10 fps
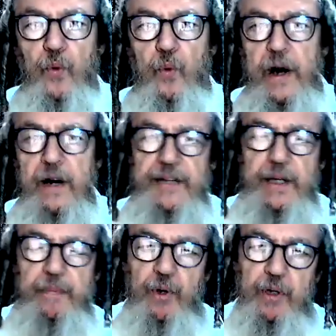one of
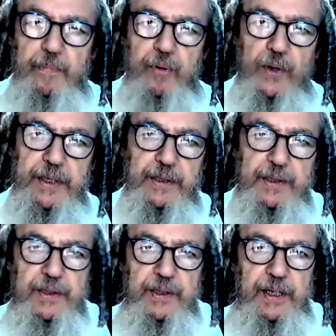the important
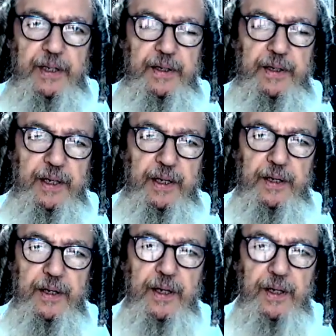points that, that
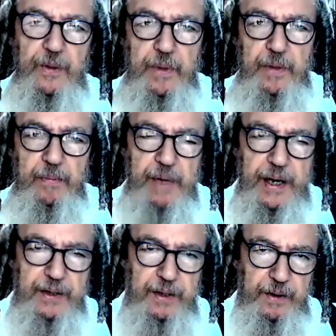need to be
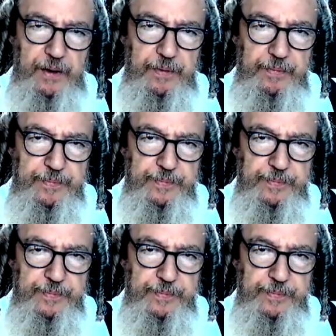made here